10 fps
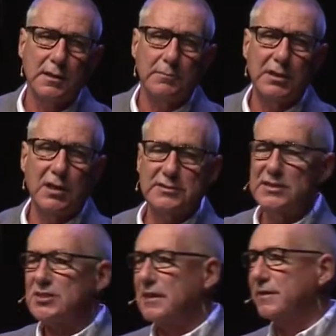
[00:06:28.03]
Because he
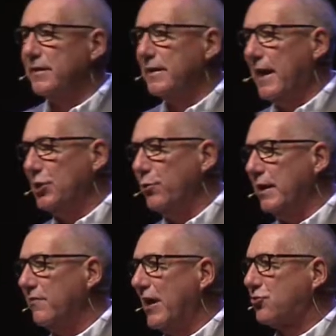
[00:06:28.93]
says, In the day you eat
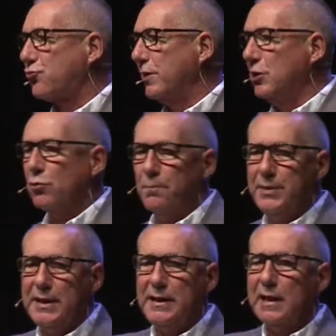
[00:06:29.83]
of that tree, you will
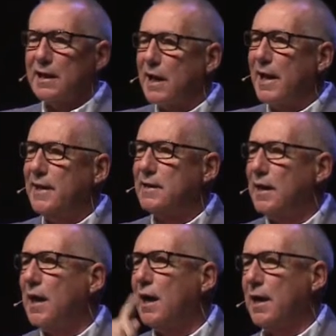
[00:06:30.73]
be like
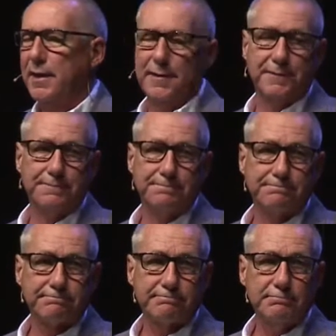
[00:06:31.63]
God.
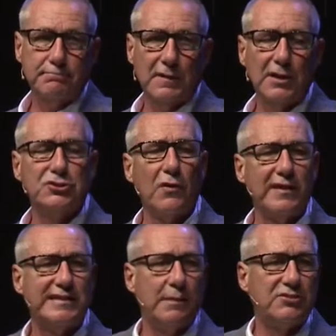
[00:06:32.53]
And so the
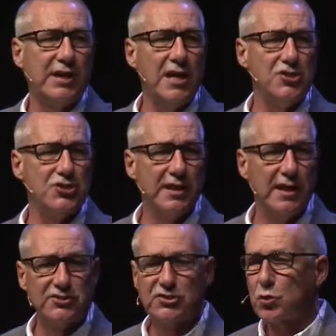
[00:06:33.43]
temptation
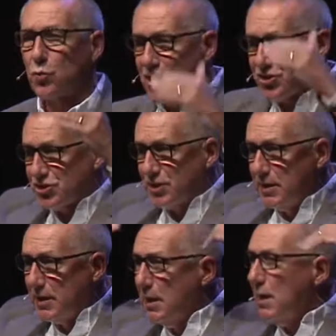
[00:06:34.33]
is to
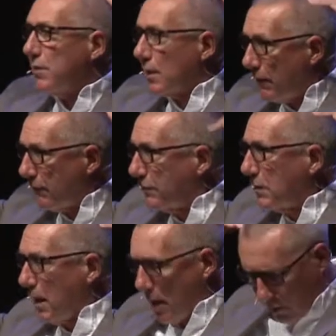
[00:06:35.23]
question the love of
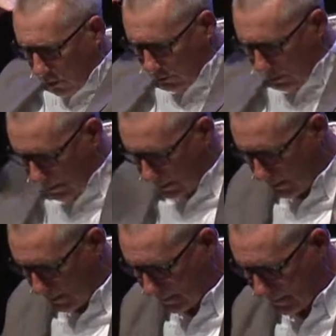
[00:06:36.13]
God ultimately.